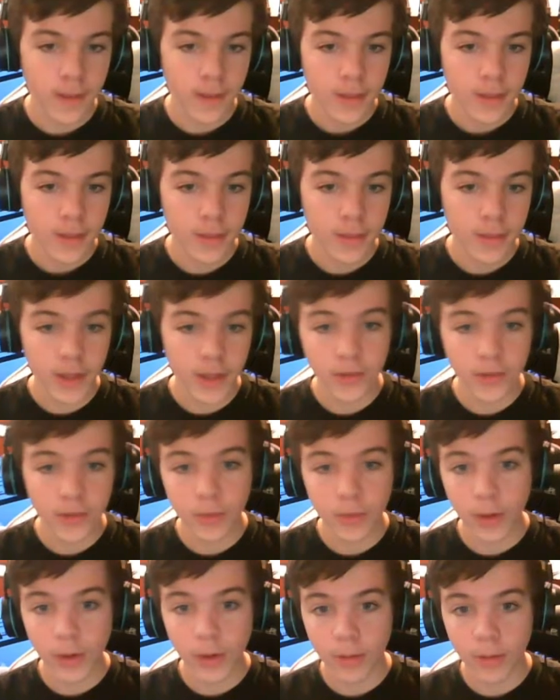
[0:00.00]
This
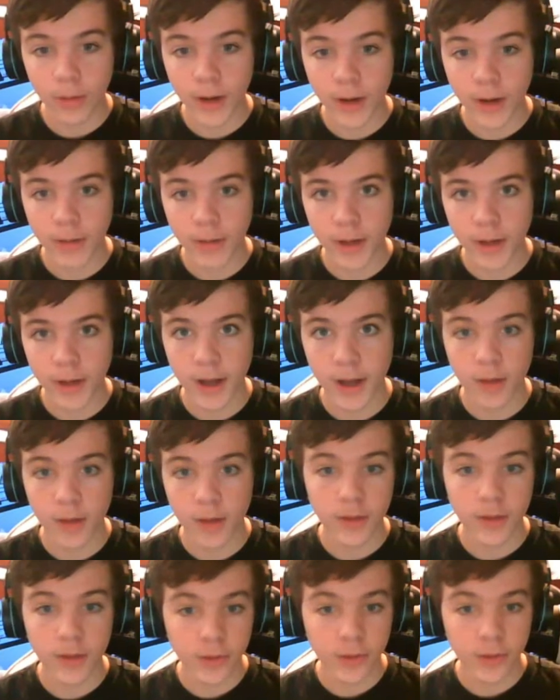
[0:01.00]
is where we're at right now.
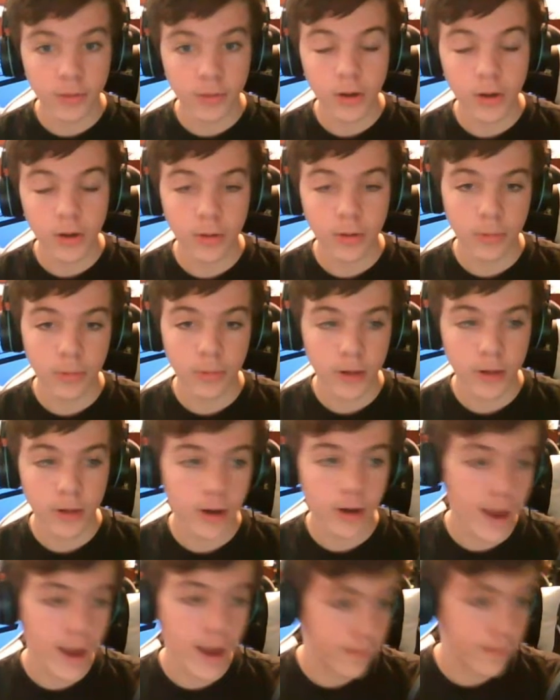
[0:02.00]
This is where
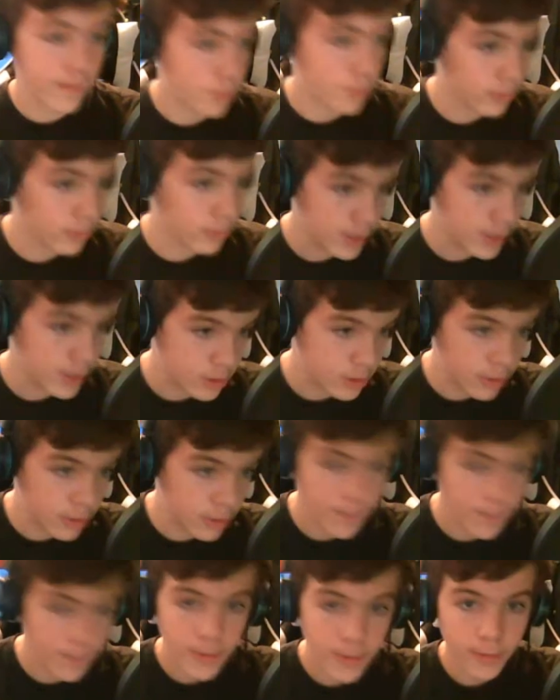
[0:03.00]
we're at for retro
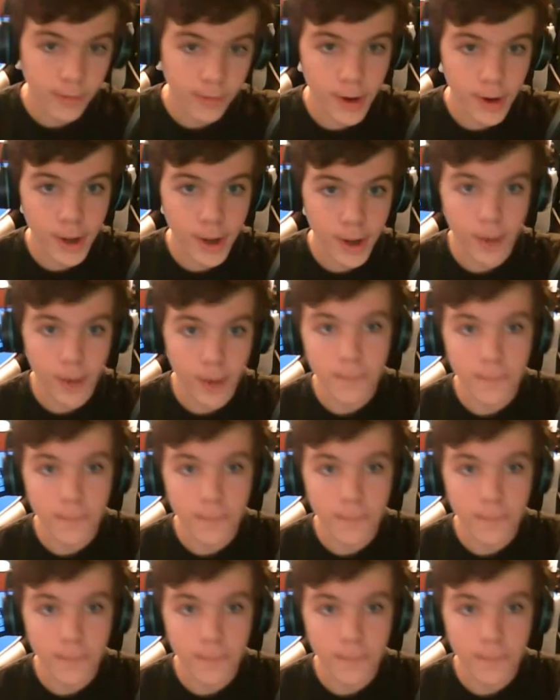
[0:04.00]
right now.